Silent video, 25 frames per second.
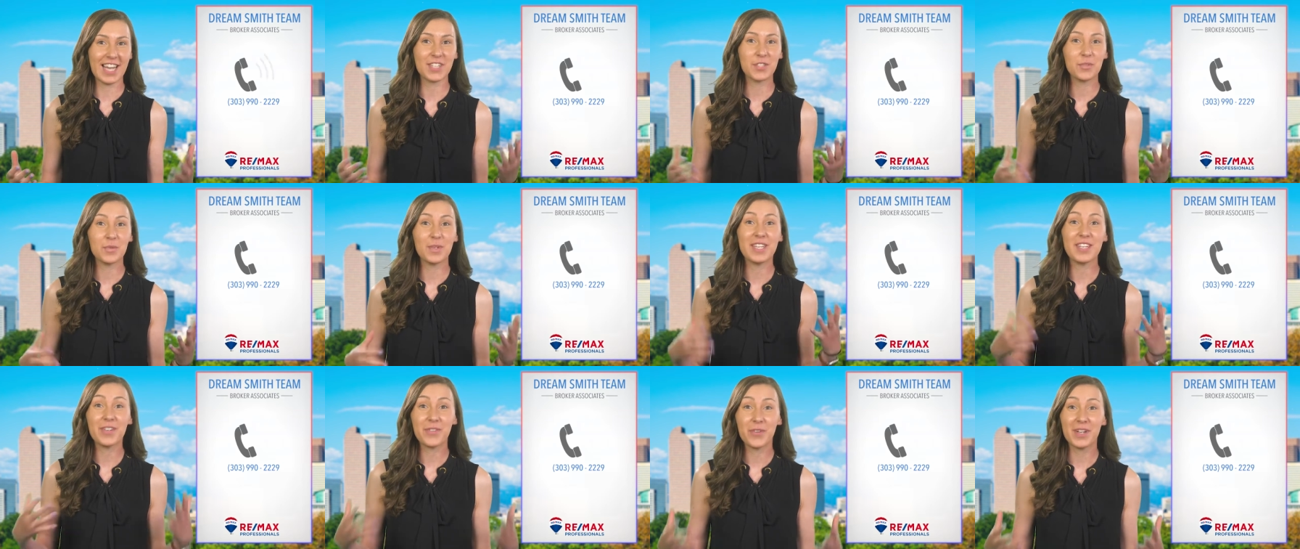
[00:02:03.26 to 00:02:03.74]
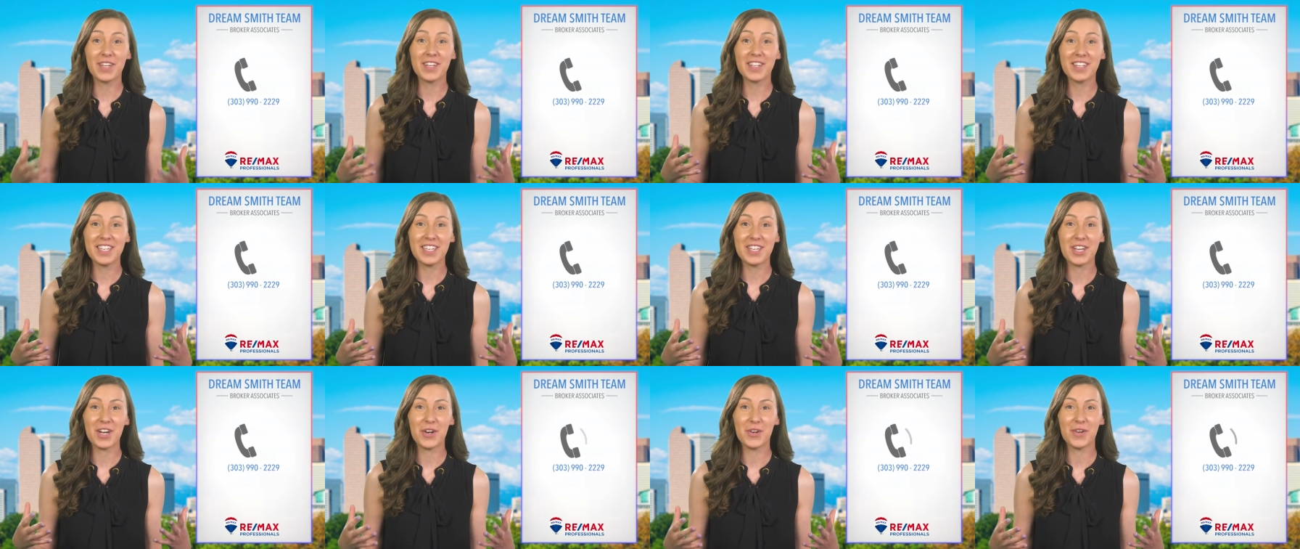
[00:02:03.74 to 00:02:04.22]
as we
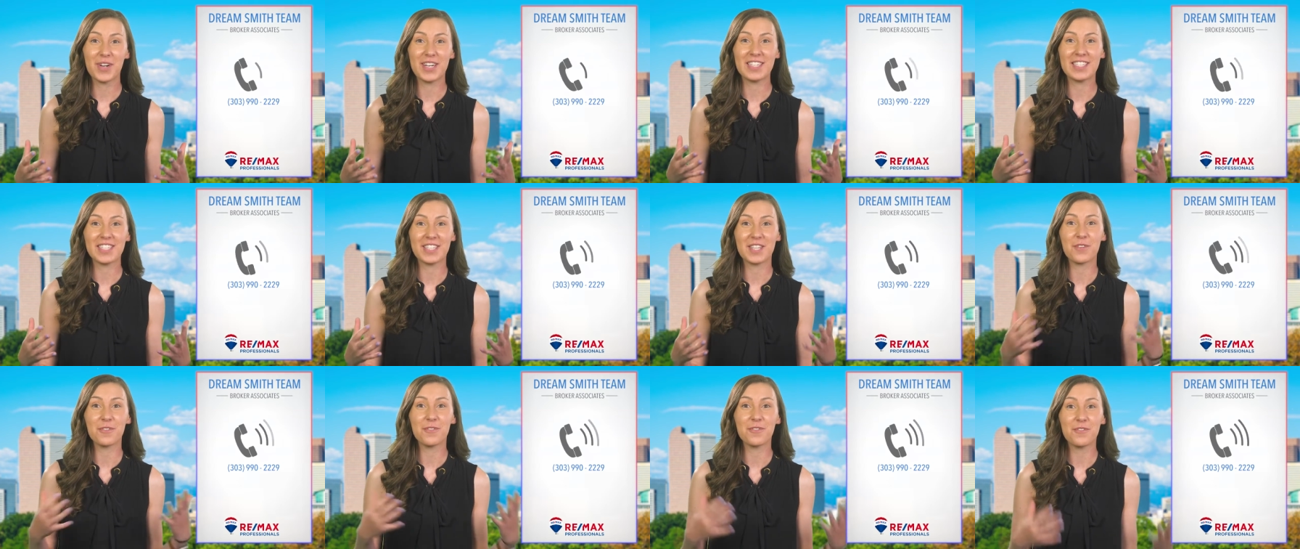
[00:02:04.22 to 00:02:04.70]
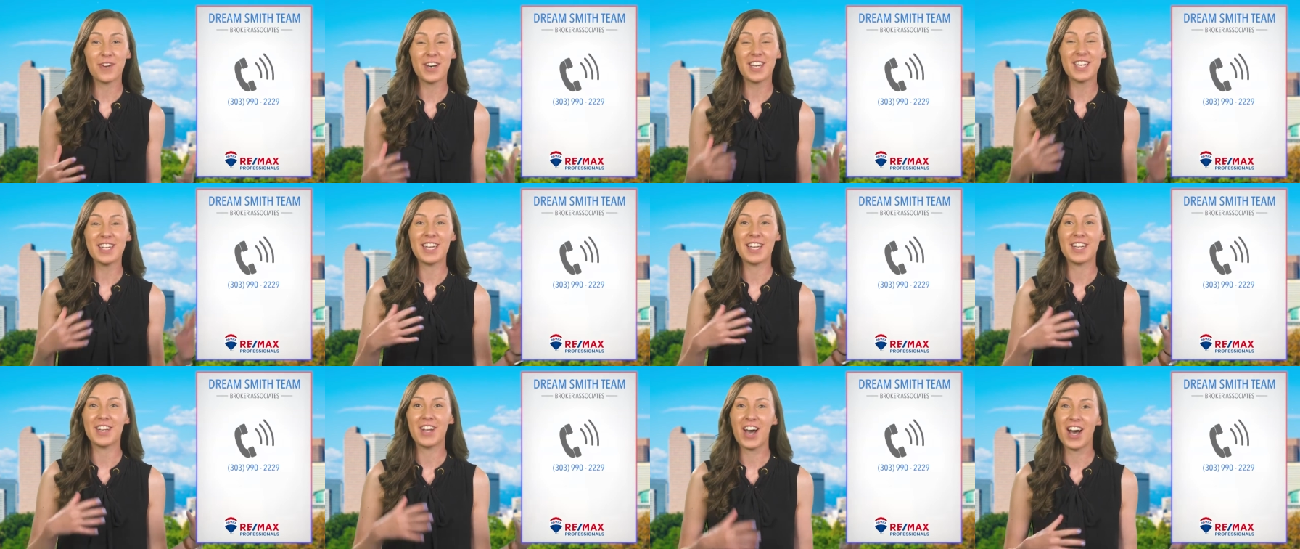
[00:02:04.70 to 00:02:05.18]
quickly go into the
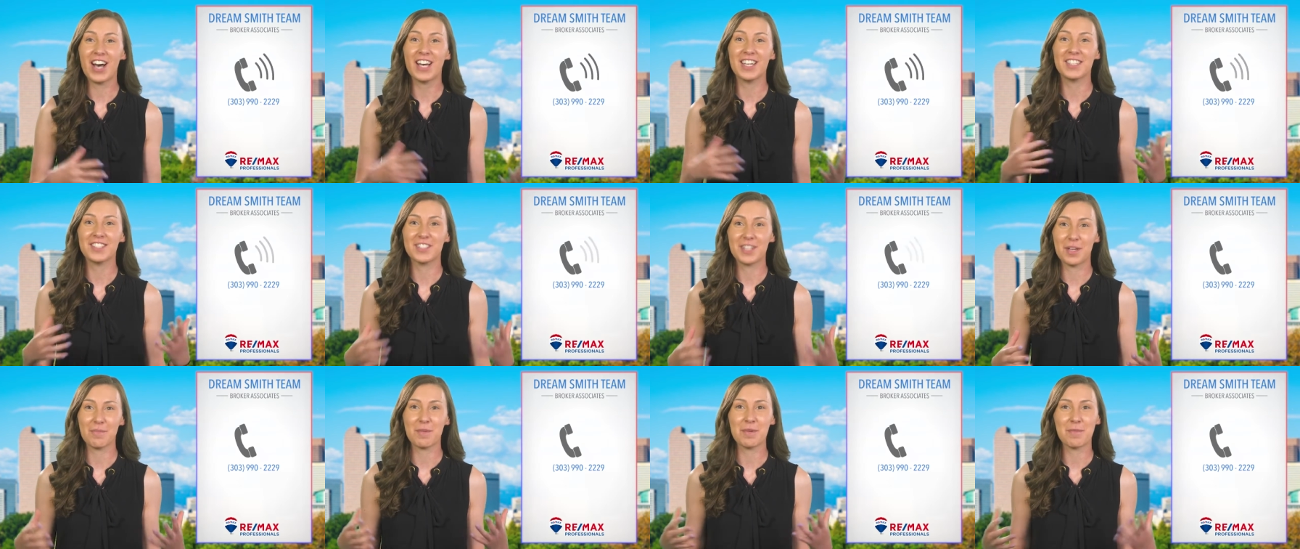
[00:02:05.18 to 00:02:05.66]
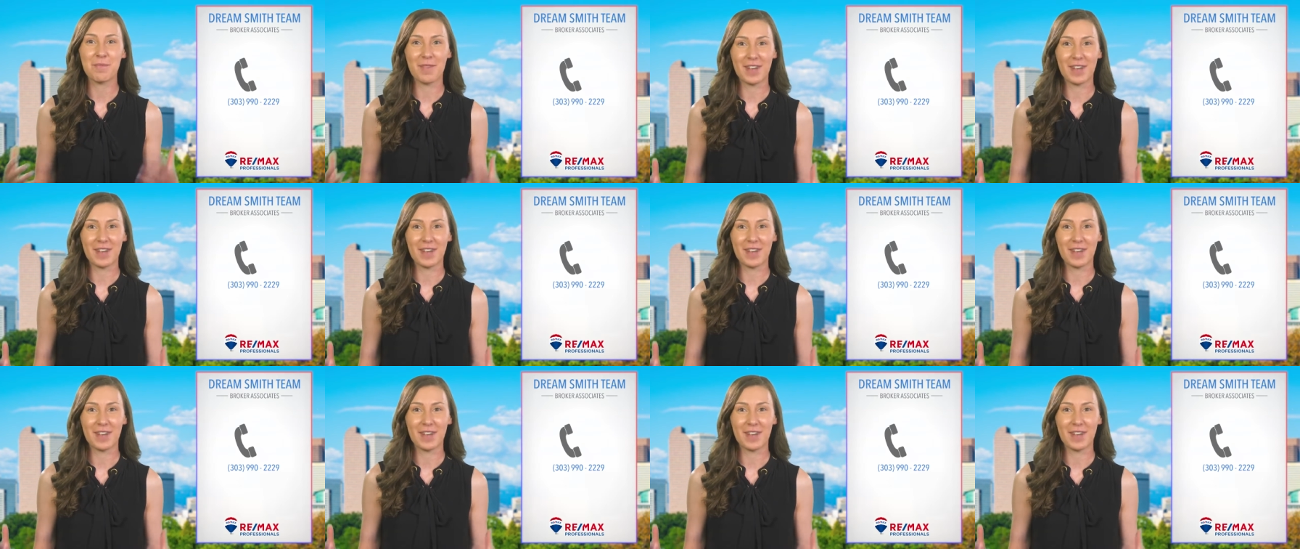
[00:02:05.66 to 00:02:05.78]
fun and hot summer